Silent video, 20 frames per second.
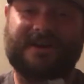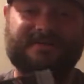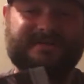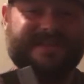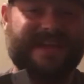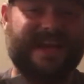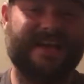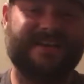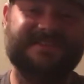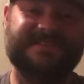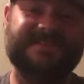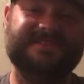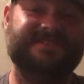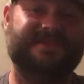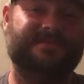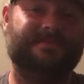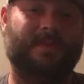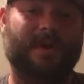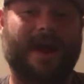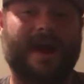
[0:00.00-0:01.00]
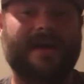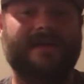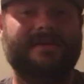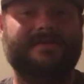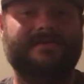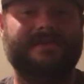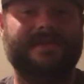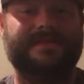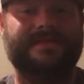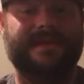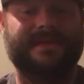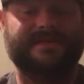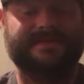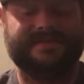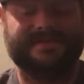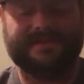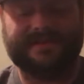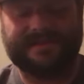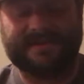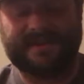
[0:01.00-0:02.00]
know, Texans are proud of the things
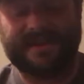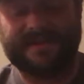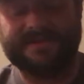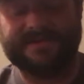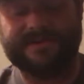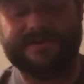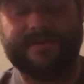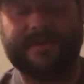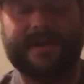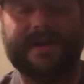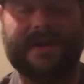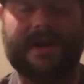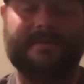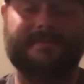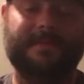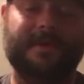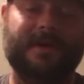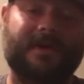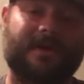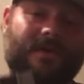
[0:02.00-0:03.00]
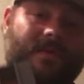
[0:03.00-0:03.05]
that they do, and I'm